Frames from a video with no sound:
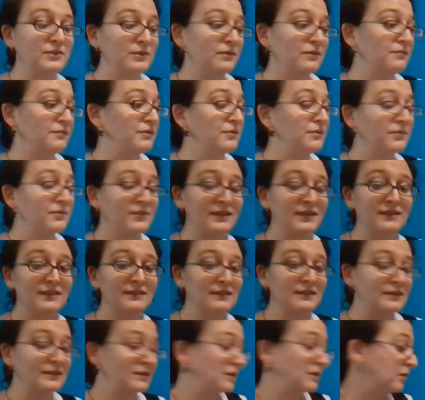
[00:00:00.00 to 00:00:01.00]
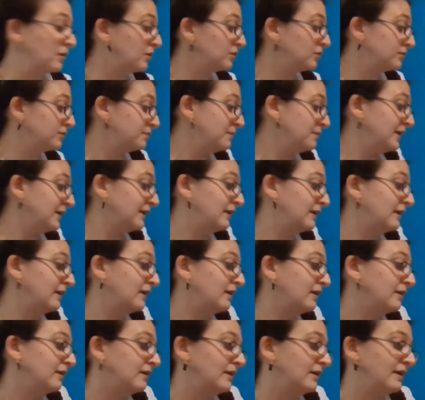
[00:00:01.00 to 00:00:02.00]
So if you think that
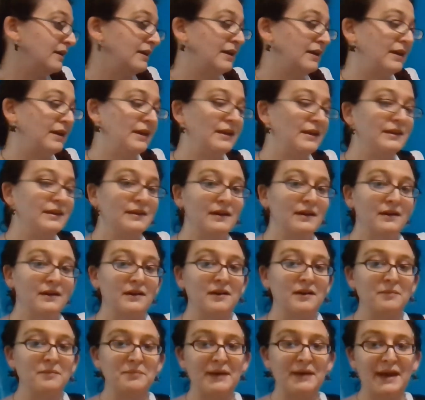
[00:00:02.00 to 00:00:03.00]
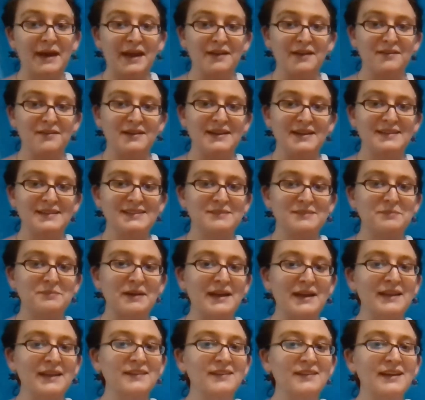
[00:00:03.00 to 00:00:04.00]
making a pirate
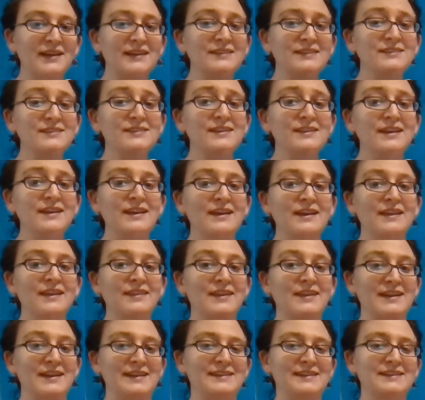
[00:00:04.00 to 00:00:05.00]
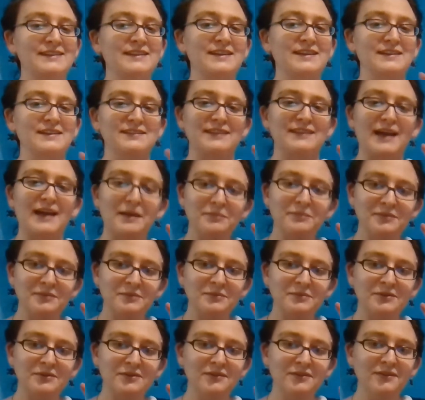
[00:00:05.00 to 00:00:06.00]
spyglass that is
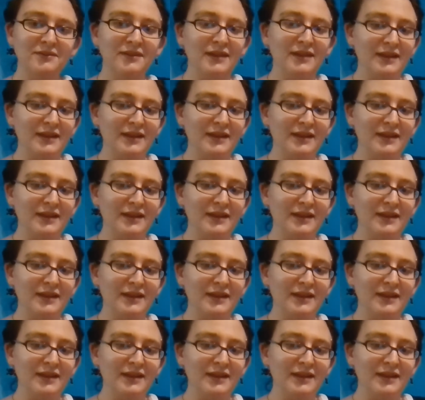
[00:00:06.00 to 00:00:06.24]
collapsible